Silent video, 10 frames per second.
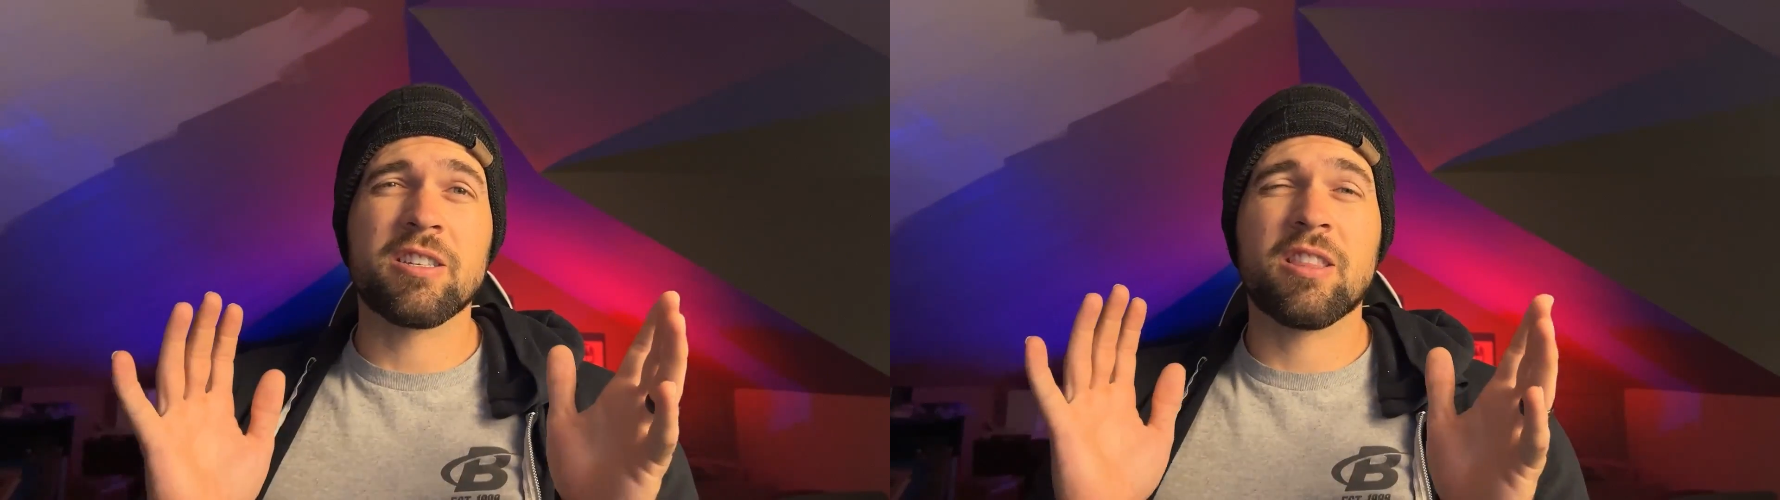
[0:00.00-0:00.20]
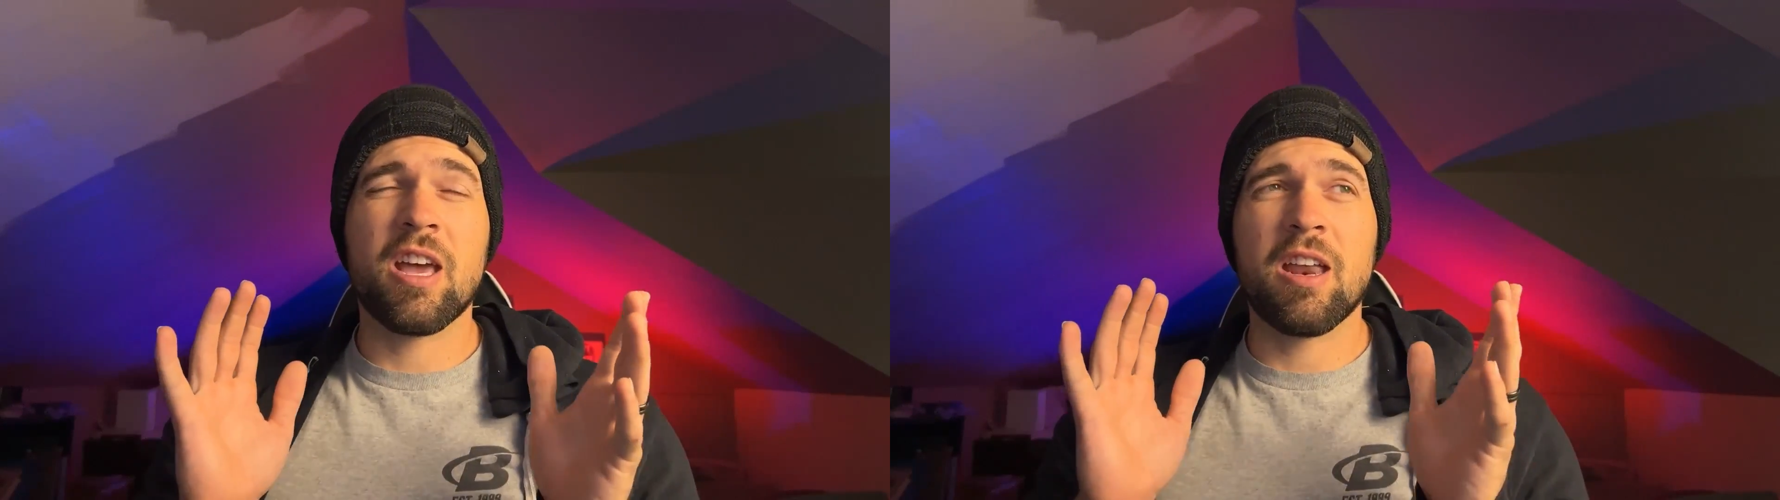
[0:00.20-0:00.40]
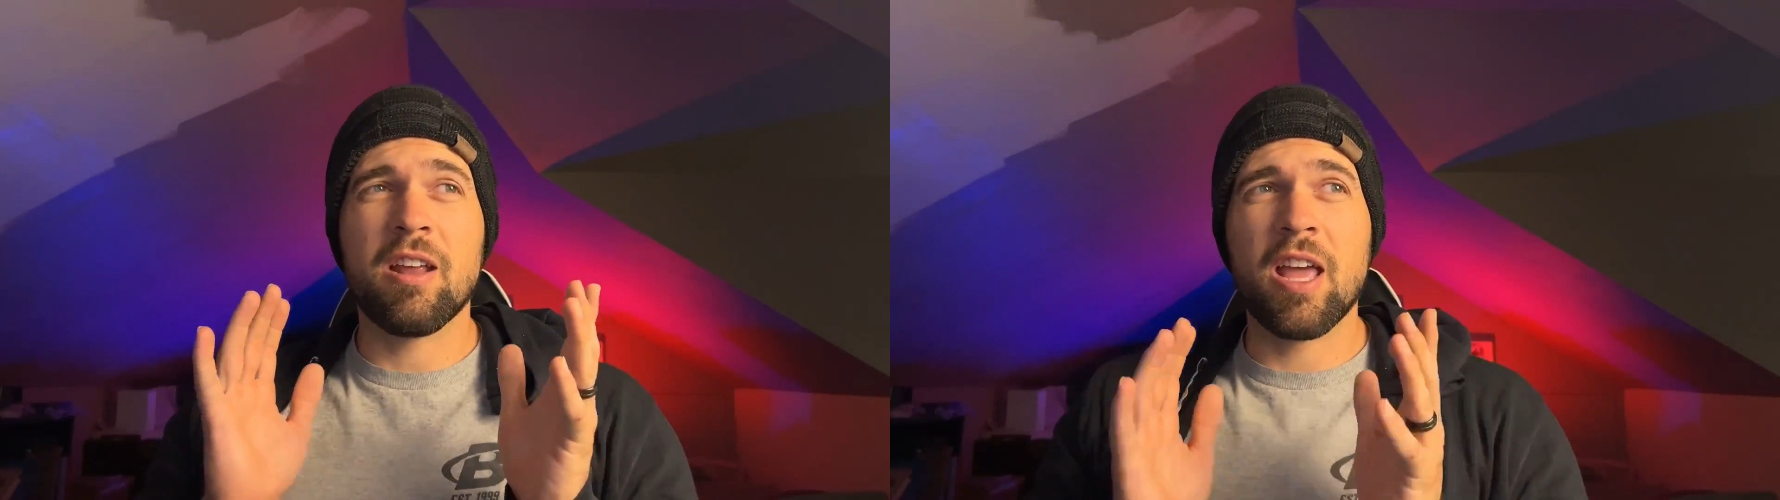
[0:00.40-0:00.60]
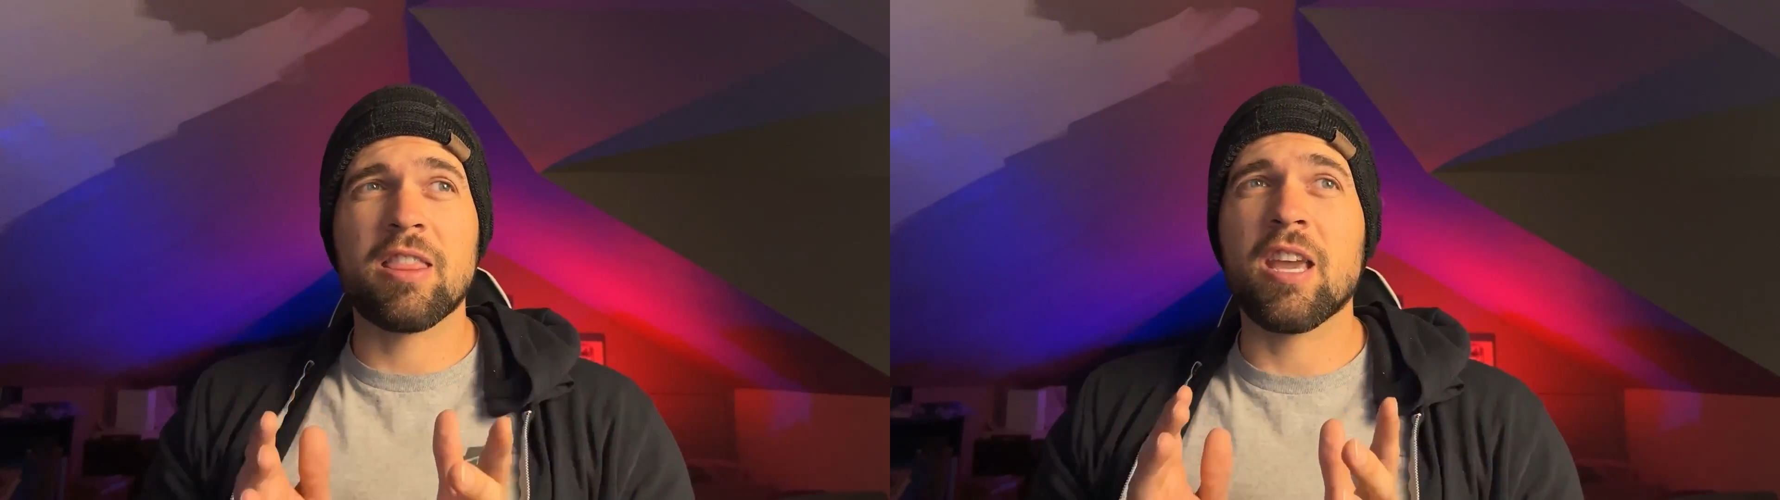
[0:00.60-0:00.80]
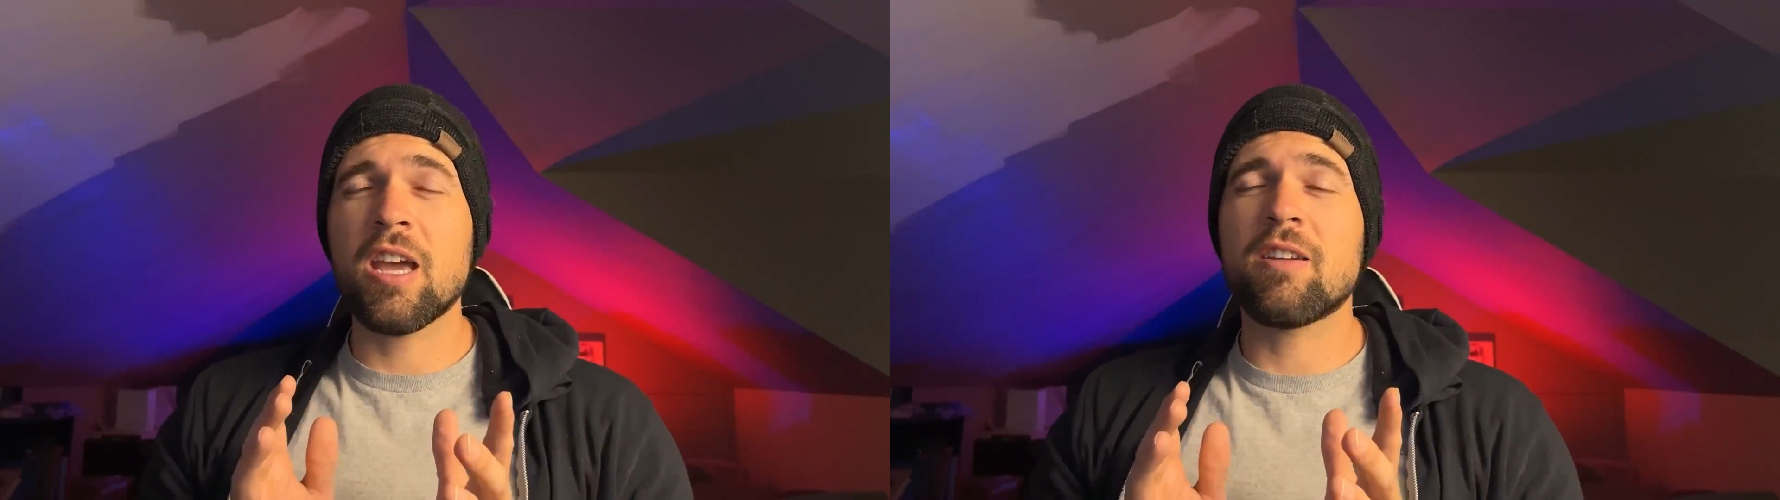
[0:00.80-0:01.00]
that at
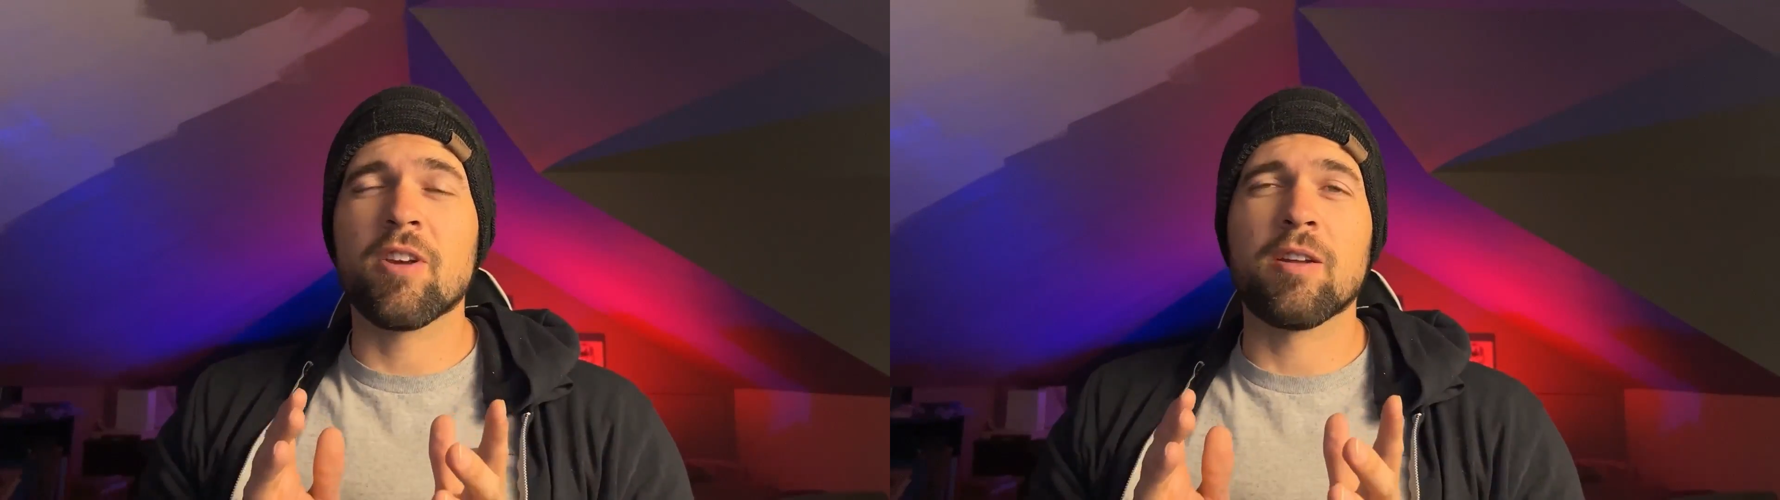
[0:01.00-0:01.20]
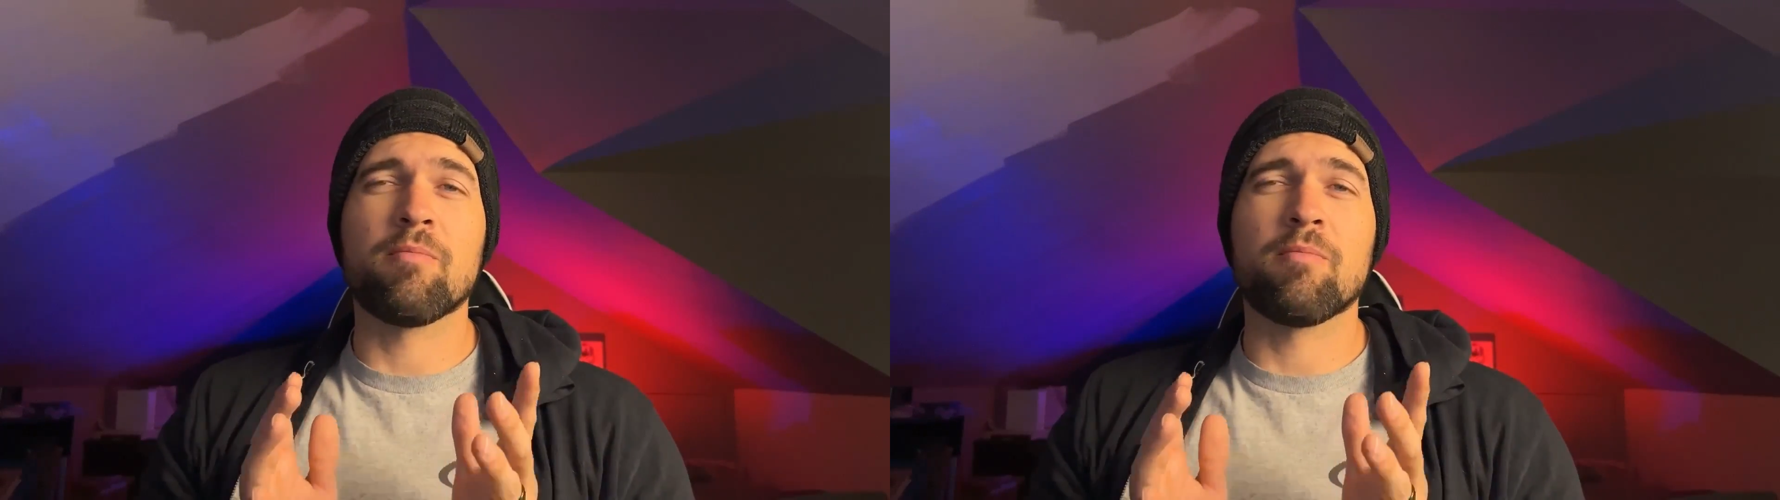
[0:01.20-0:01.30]
the end of it,